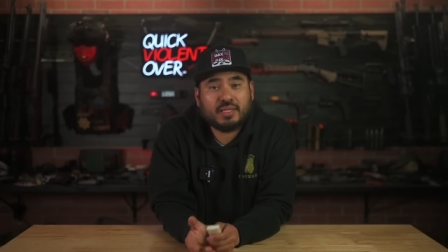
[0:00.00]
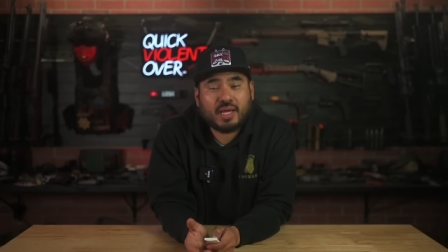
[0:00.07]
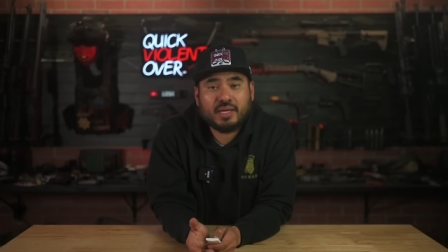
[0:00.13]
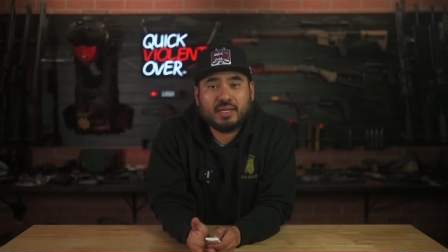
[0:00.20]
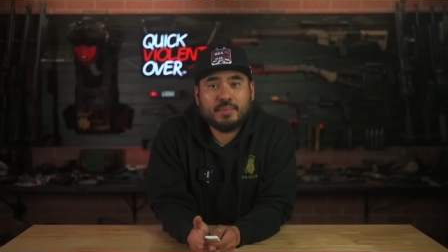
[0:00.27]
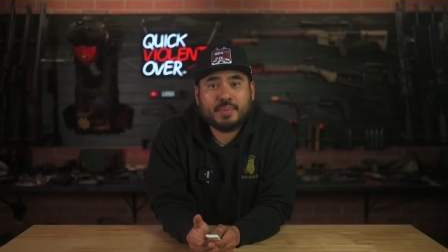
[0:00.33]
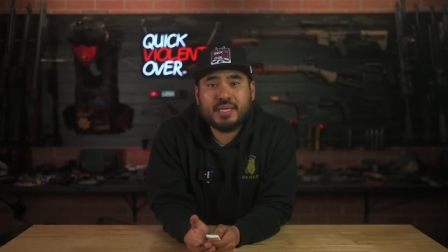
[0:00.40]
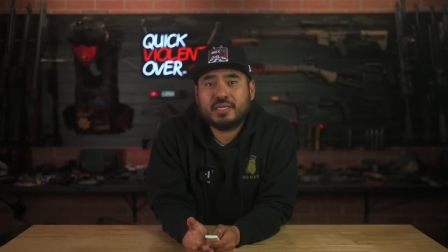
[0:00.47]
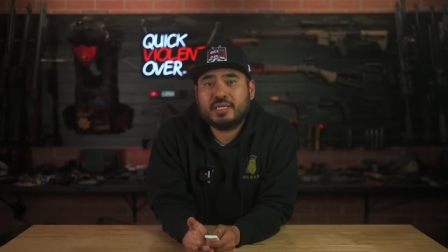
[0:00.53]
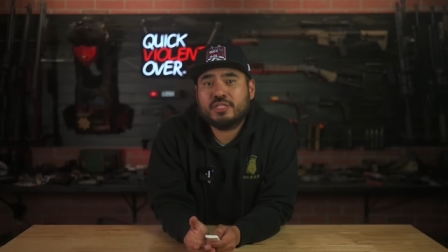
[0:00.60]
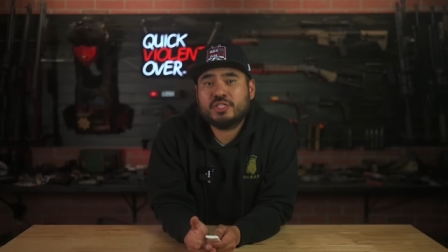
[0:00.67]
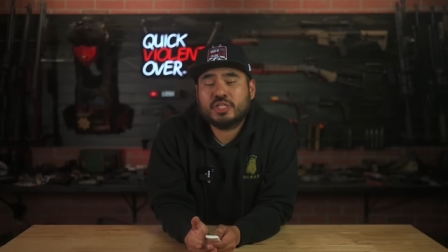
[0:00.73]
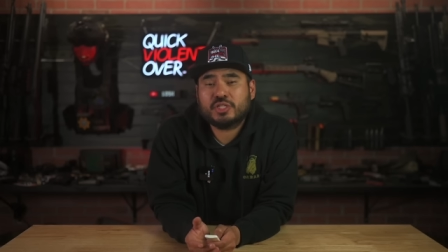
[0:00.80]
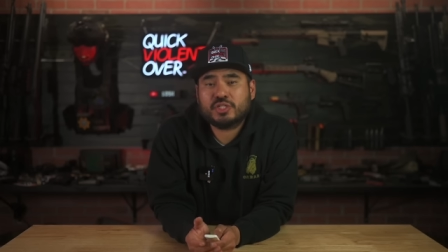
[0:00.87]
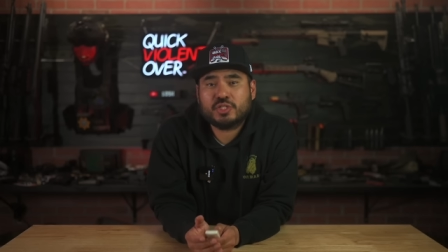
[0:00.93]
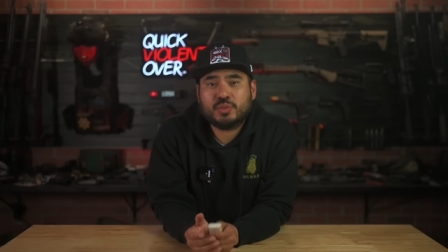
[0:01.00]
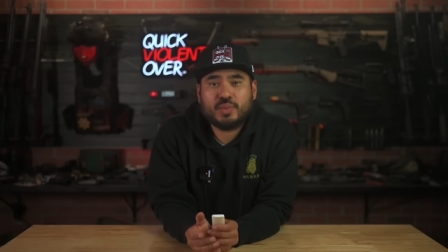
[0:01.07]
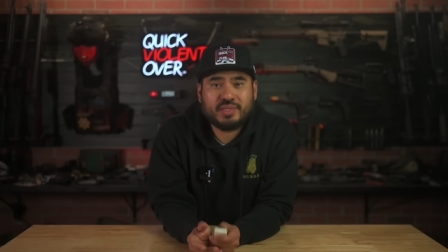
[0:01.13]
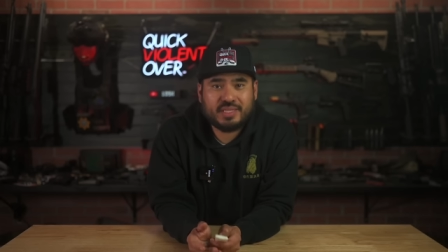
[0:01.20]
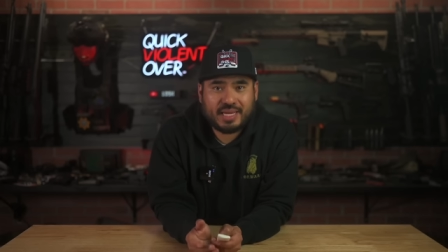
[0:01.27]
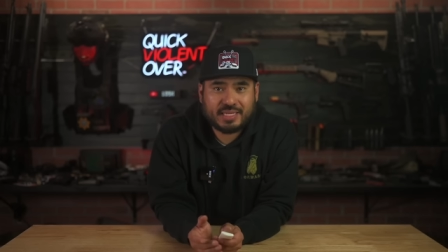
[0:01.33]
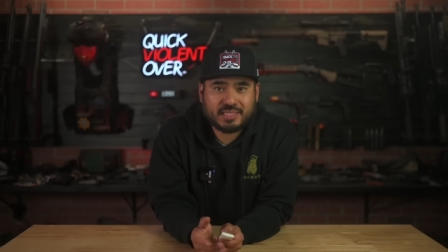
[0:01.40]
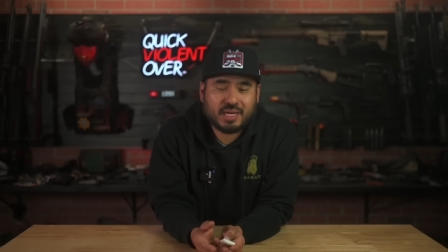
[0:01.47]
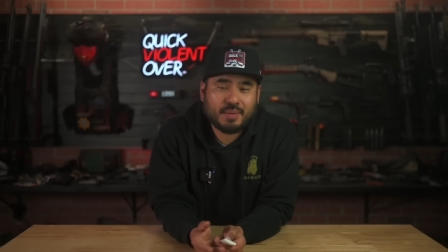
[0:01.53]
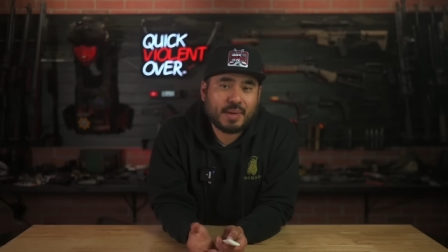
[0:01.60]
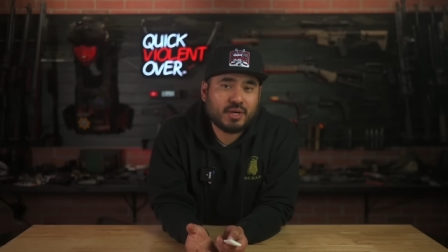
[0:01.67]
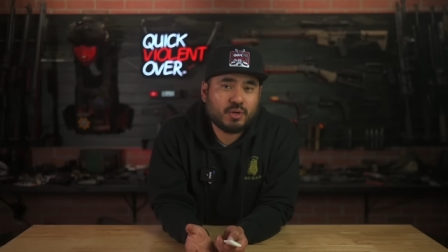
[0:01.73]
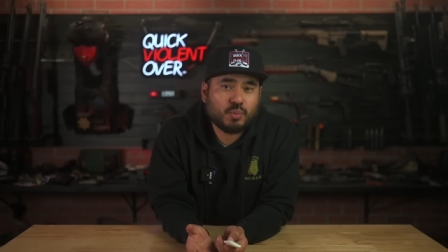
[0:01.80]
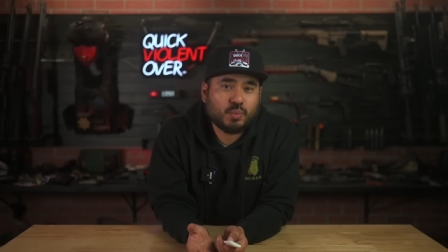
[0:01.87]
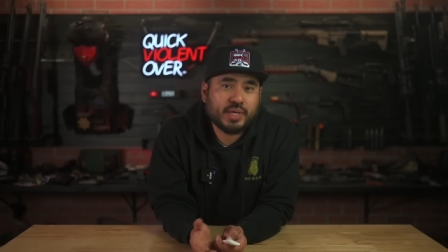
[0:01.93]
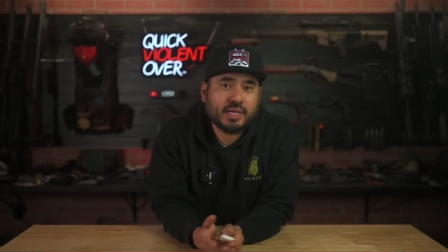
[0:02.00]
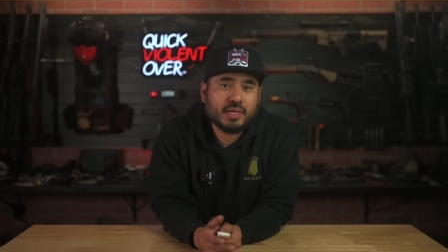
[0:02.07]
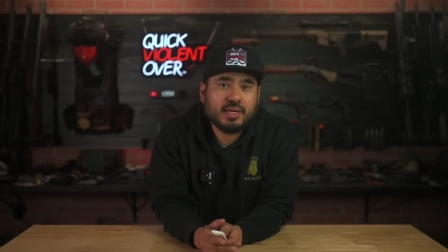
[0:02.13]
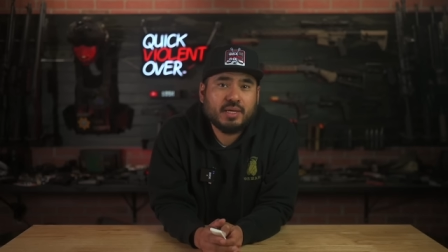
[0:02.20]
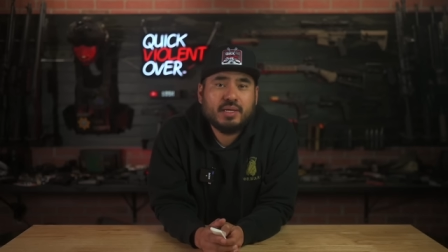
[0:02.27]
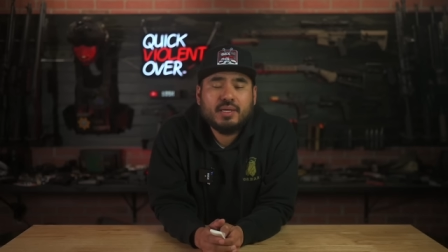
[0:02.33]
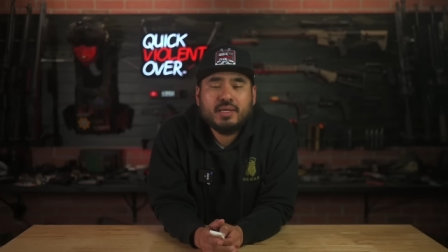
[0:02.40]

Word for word: lineup in conjunction with the antimatter wing.